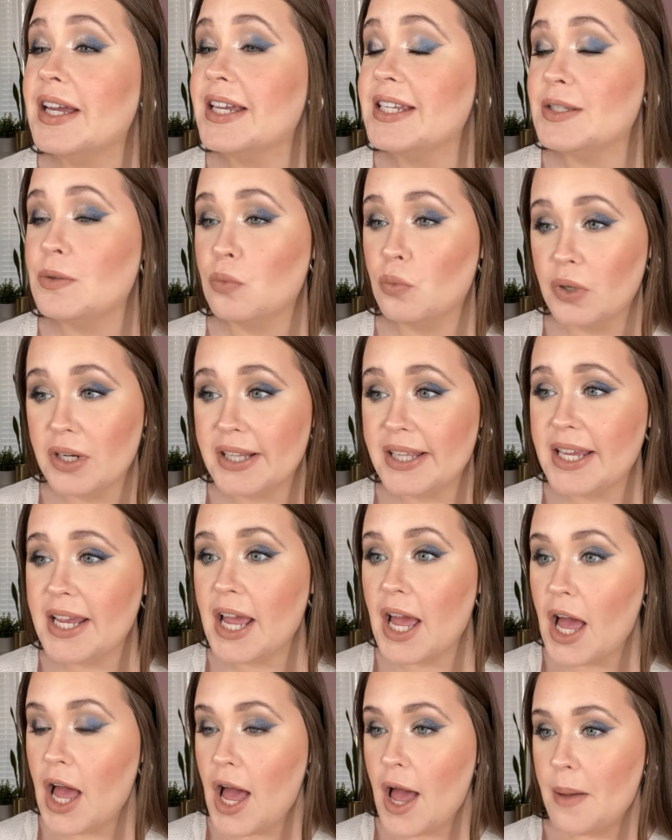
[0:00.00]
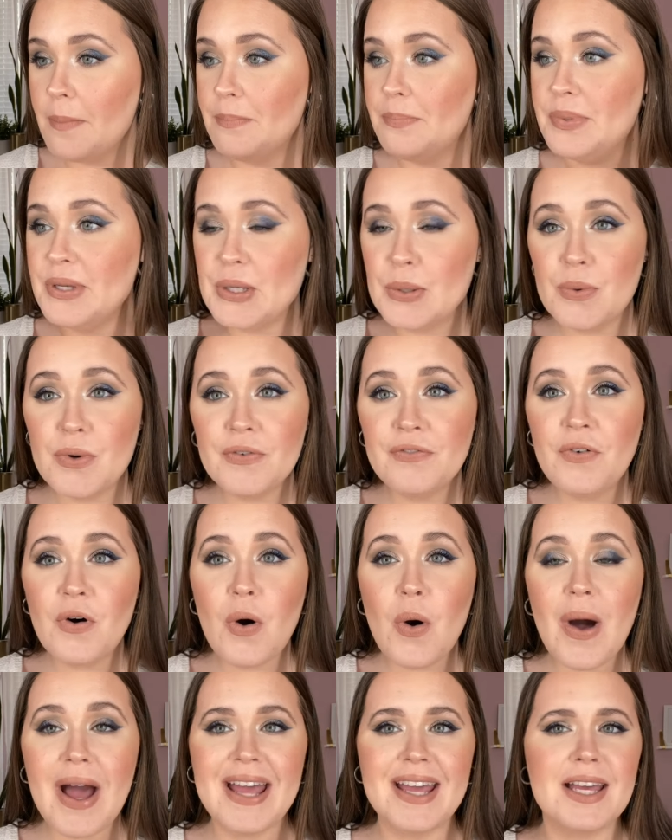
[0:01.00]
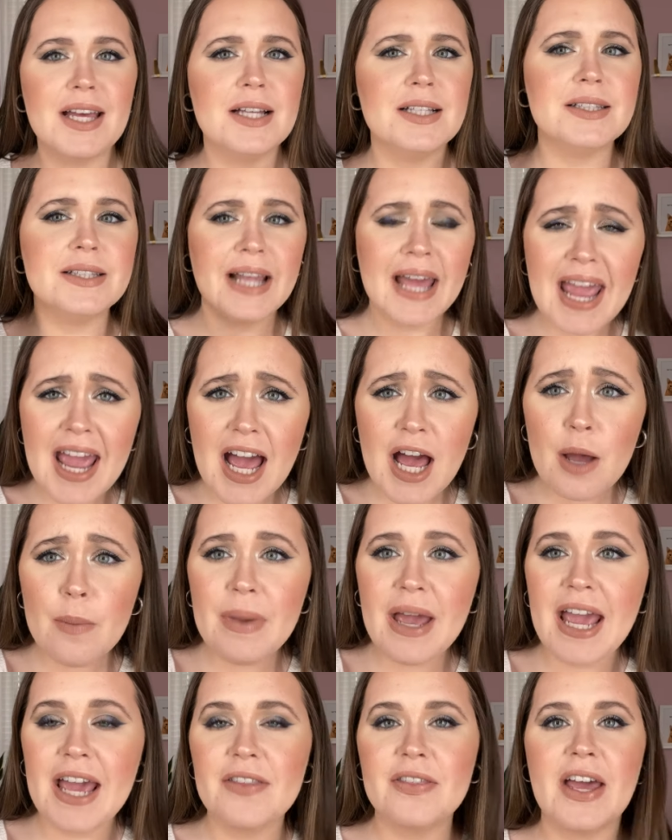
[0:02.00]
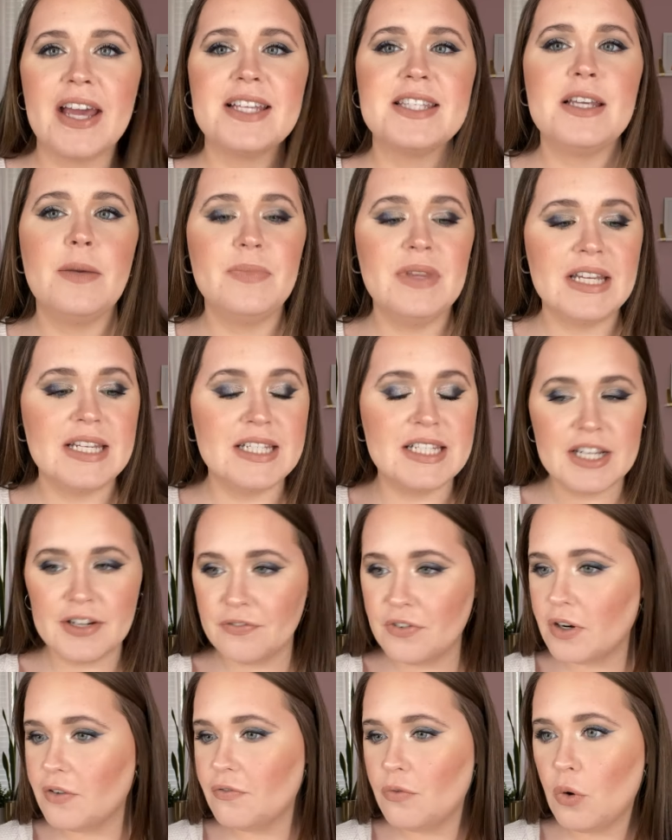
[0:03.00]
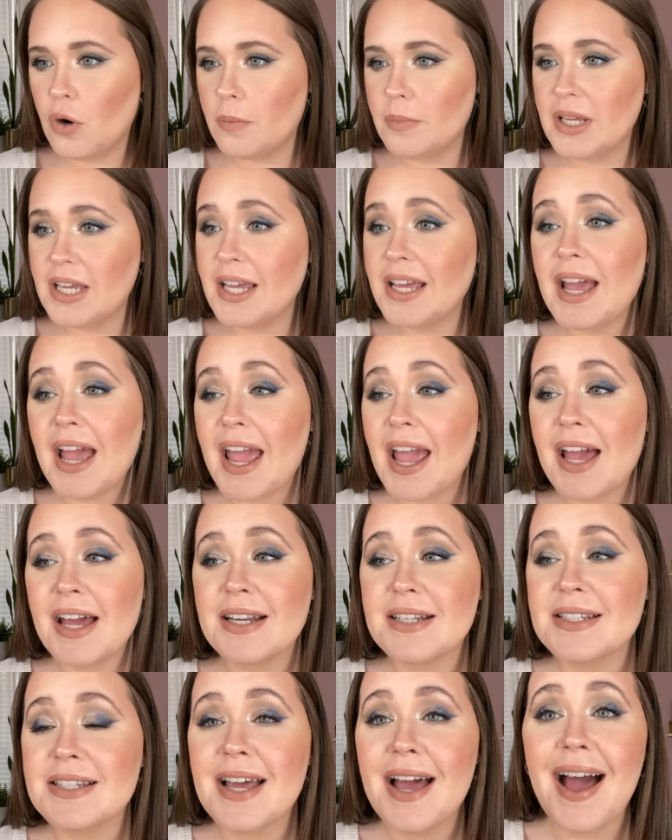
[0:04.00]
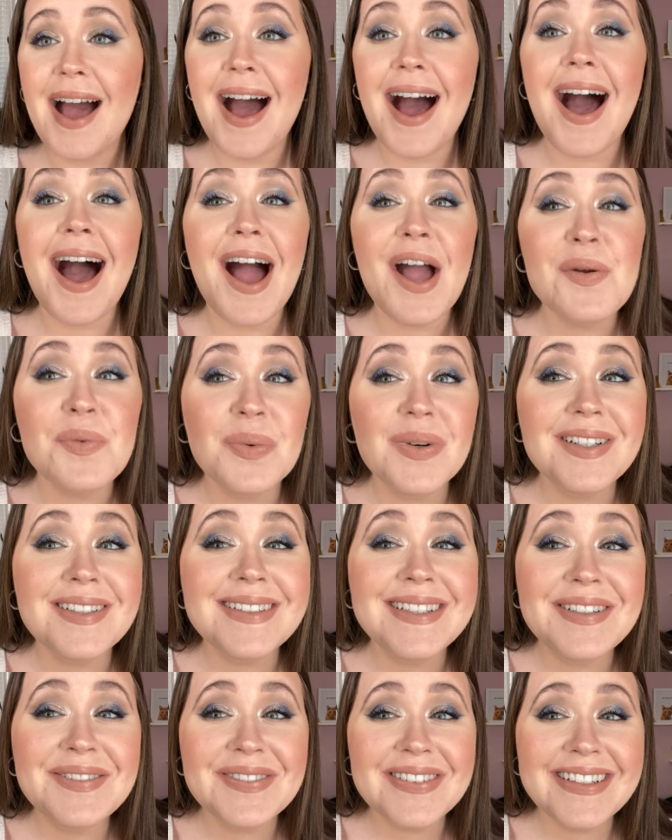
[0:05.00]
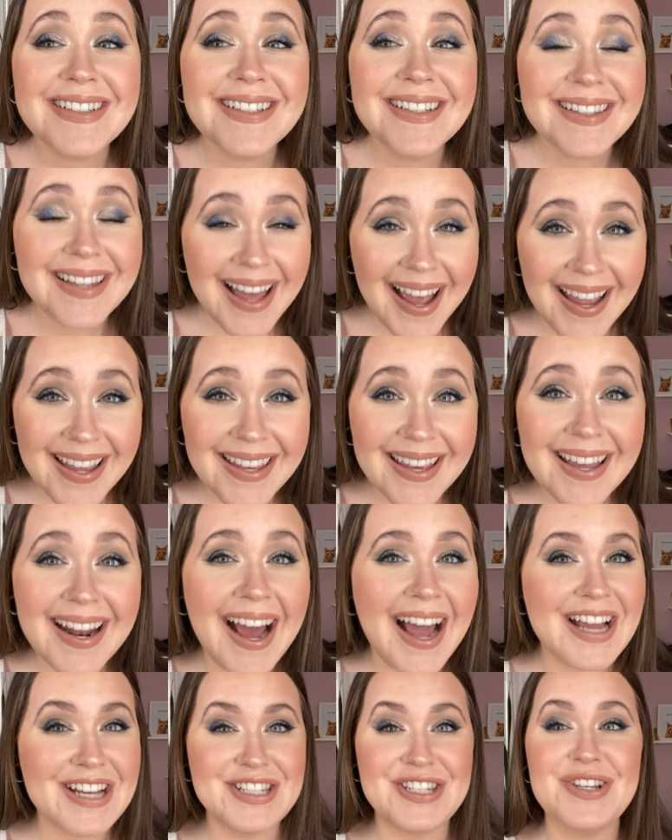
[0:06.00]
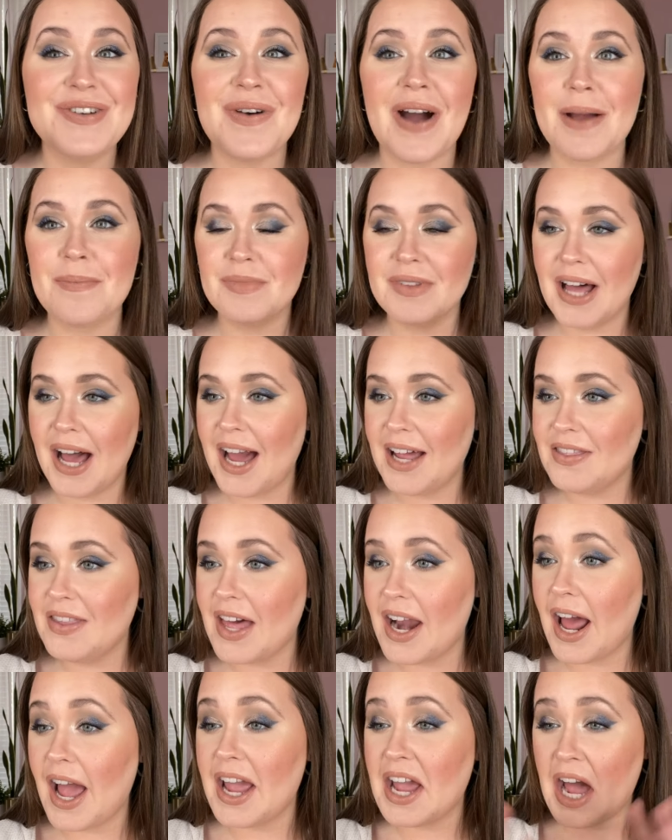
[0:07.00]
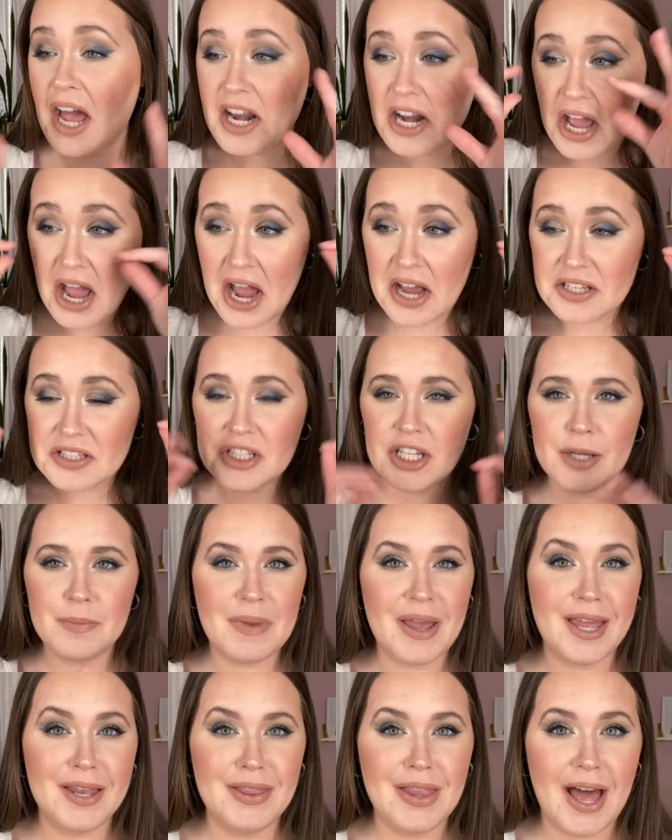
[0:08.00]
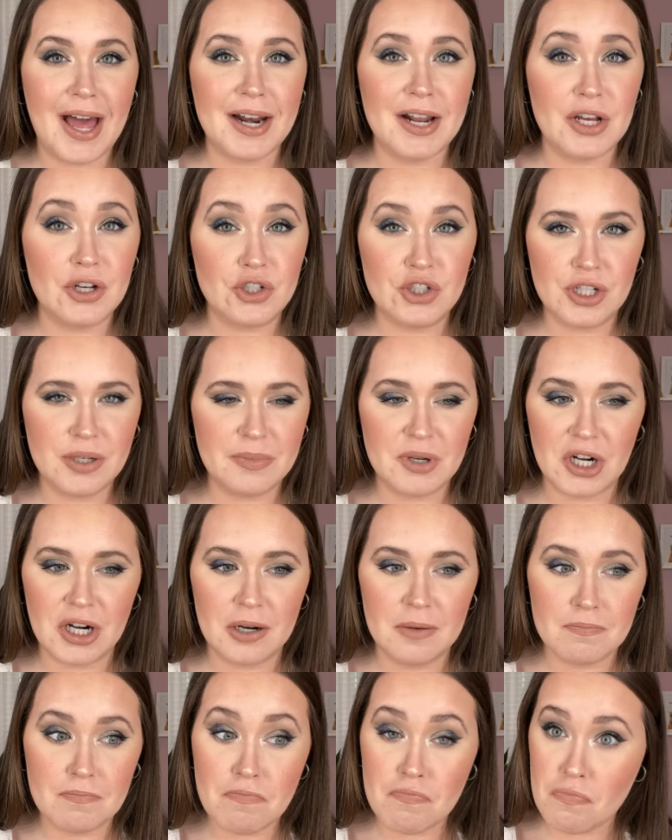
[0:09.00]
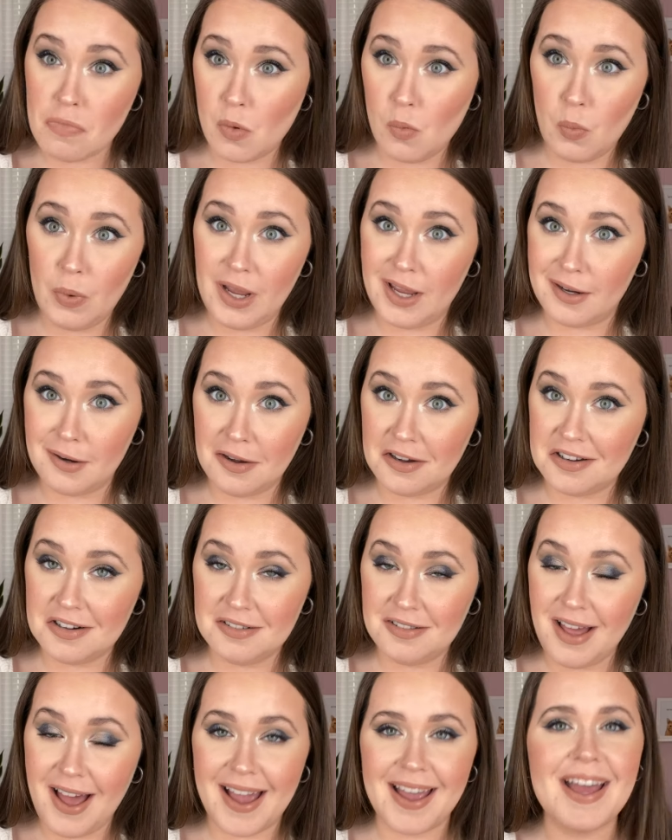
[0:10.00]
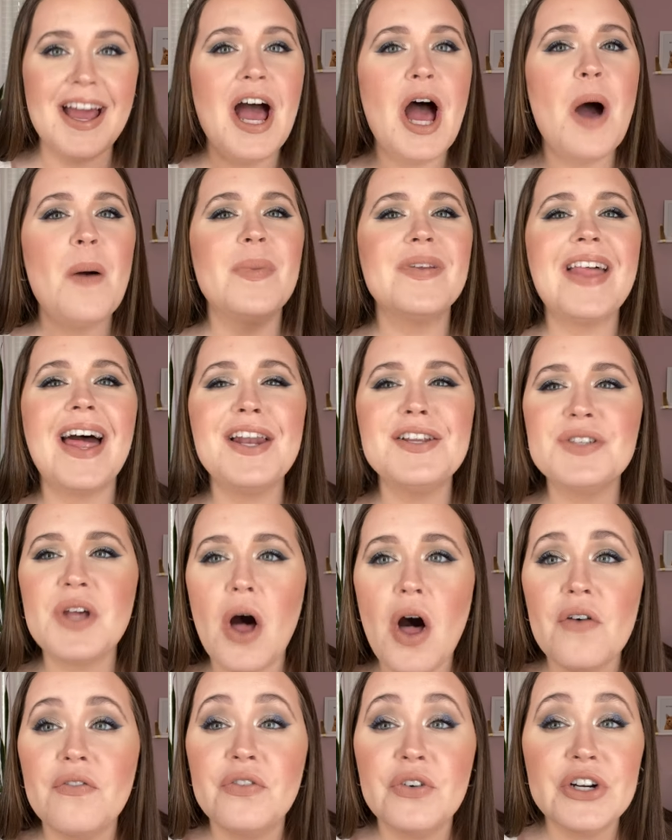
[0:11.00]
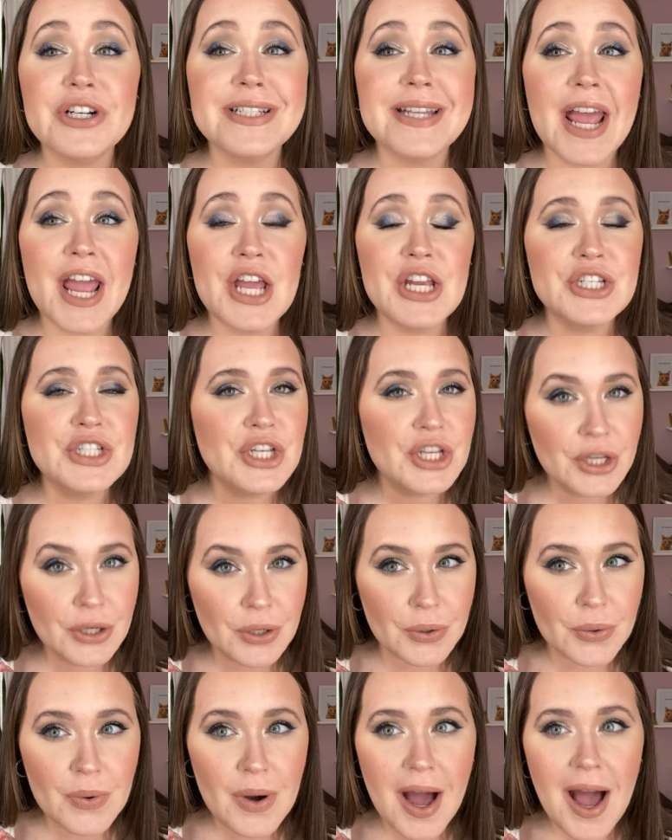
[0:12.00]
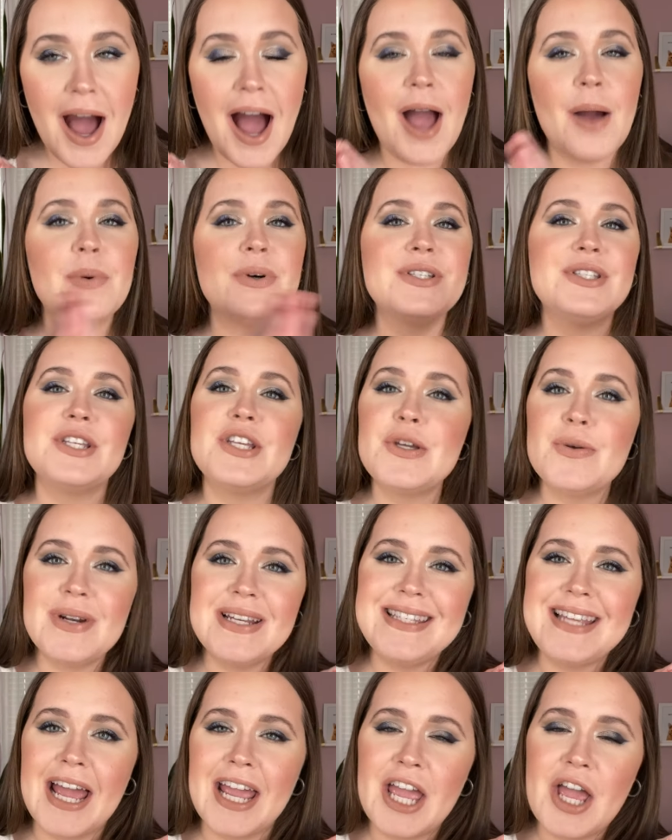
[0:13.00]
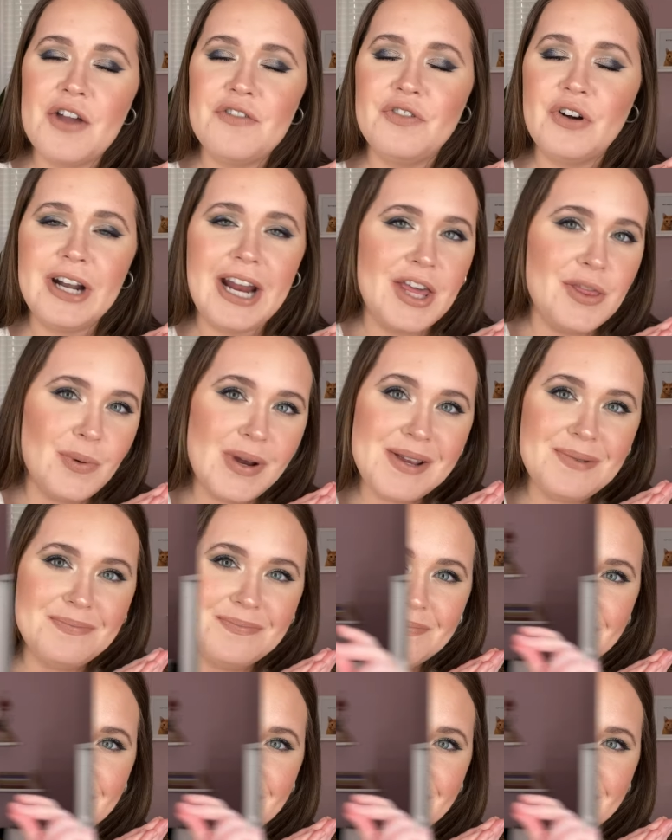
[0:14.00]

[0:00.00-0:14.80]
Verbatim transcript: is really beautiful and glam and like something different for me and I really, really like it. I do. I'm glad that I kind of accidentally made that a uh, shimmer wing, not gonna lie. But that is all for day two. I will see you in a second for day three.